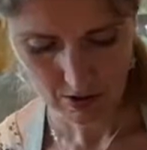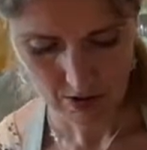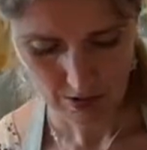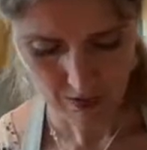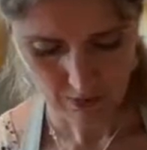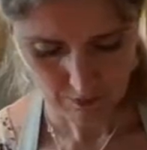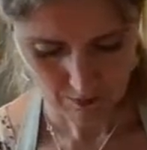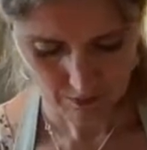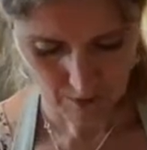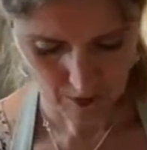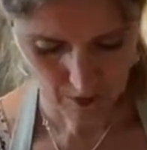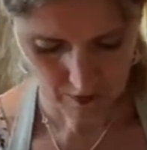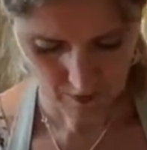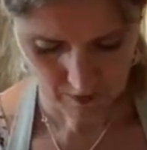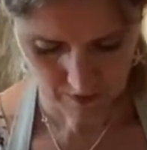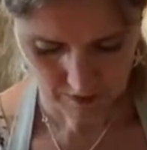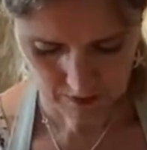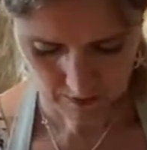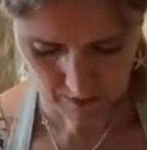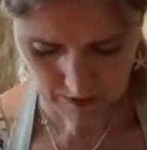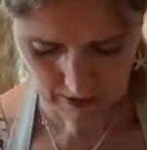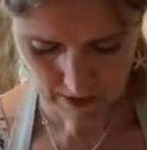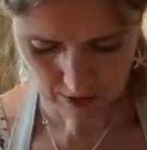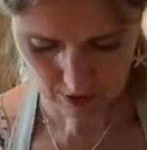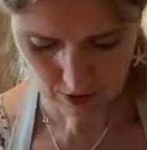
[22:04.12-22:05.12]
move some
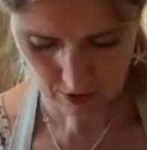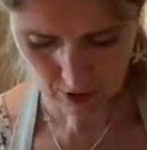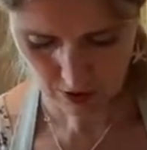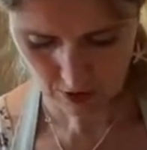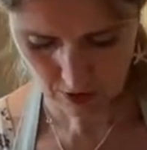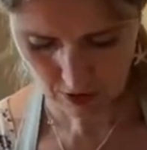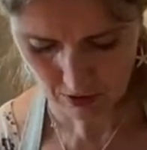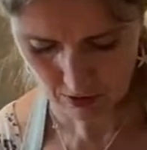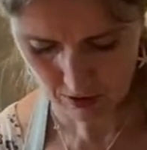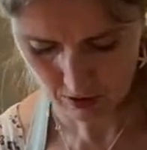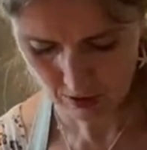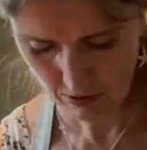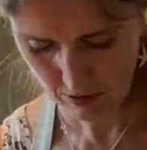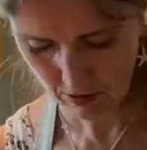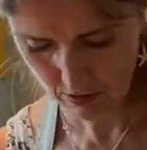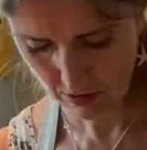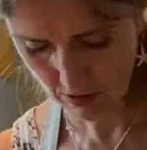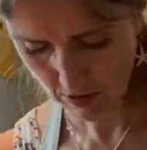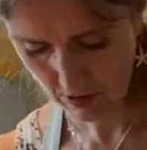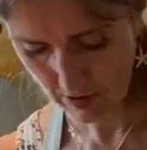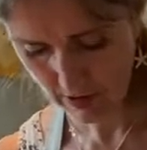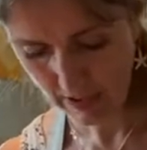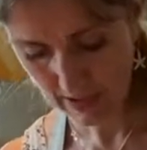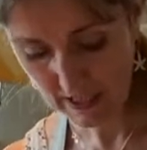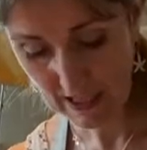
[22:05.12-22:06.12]
out
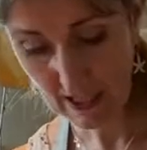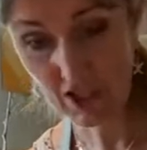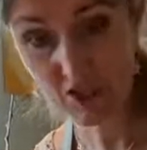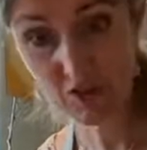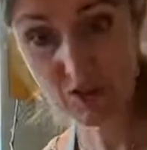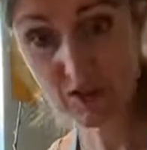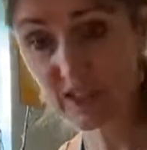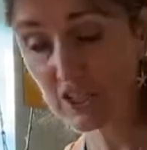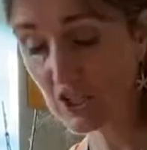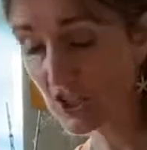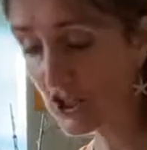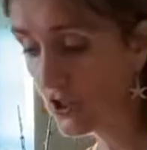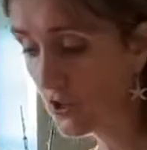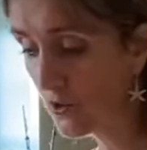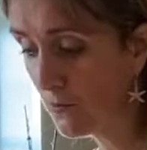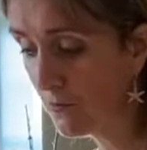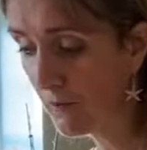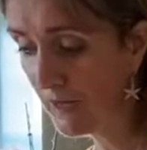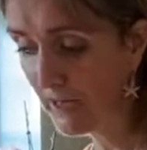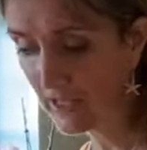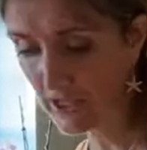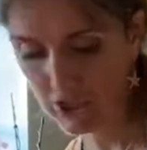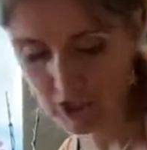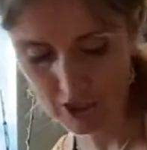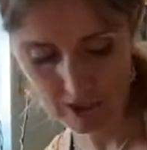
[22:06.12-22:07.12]
and do it in 2
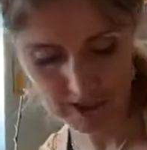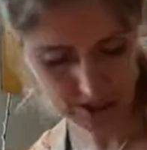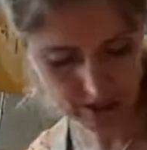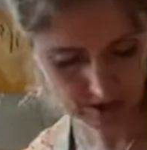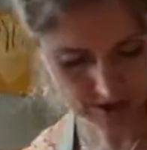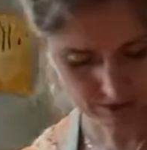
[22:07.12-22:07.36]
batches.